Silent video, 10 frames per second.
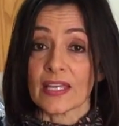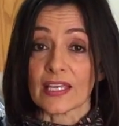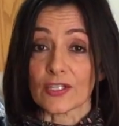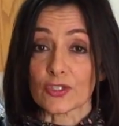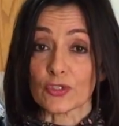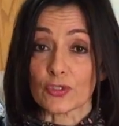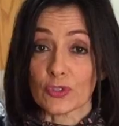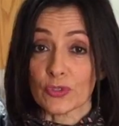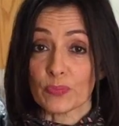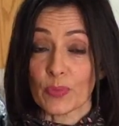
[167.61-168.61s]
into
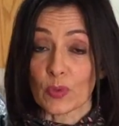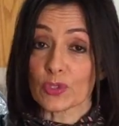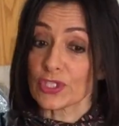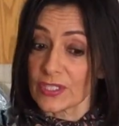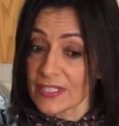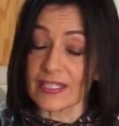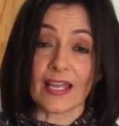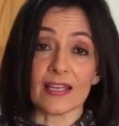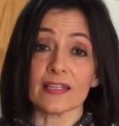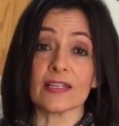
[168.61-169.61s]
2 portions,
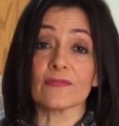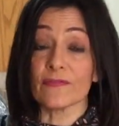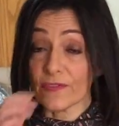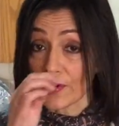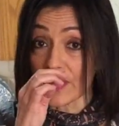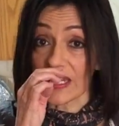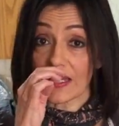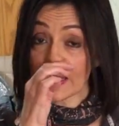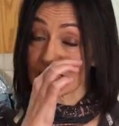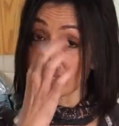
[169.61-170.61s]
and it very
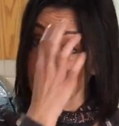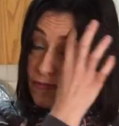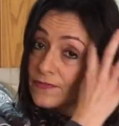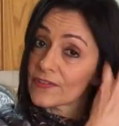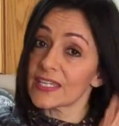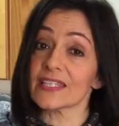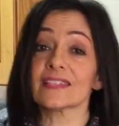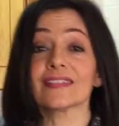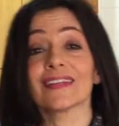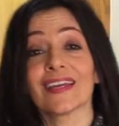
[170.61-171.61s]
nicely
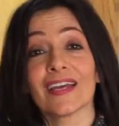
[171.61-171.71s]
feeds